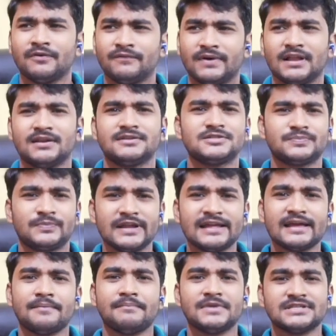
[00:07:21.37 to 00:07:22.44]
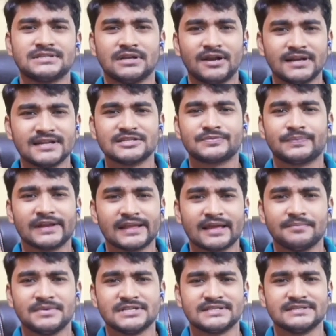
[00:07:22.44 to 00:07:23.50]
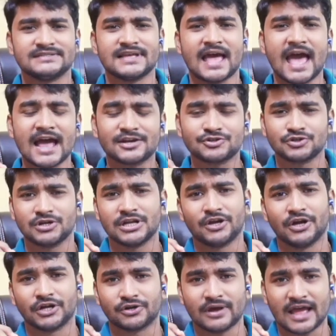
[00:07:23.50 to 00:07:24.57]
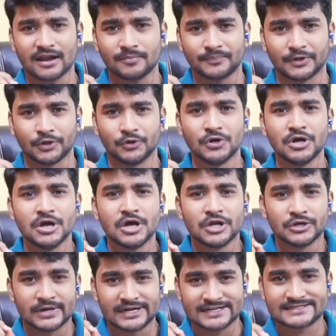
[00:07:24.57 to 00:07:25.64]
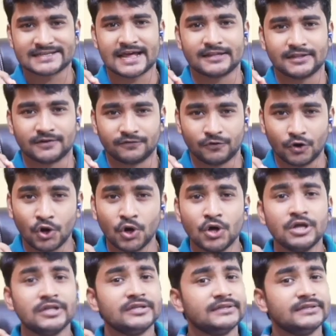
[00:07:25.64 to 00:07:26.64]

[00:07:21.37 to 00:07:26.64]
well, Spring MVC, learning Spring MVC is actually going to help you to understand the flow.